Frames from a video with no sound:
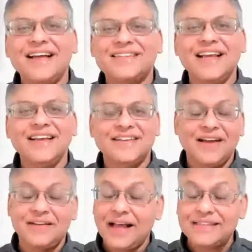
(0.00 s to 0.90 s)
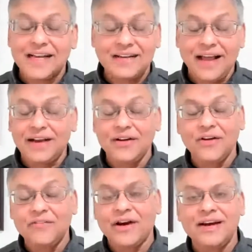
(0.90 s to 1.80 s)
she, as I don't
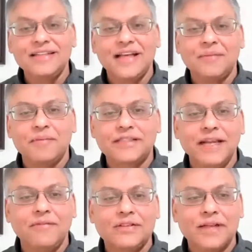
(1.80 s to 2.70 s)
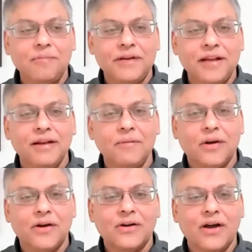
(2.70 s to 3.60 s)
know if you heard that, but she was up till
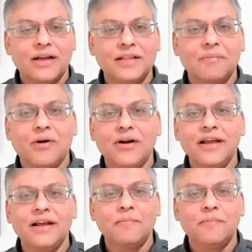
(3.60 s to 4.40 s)
1 o'clock in the morning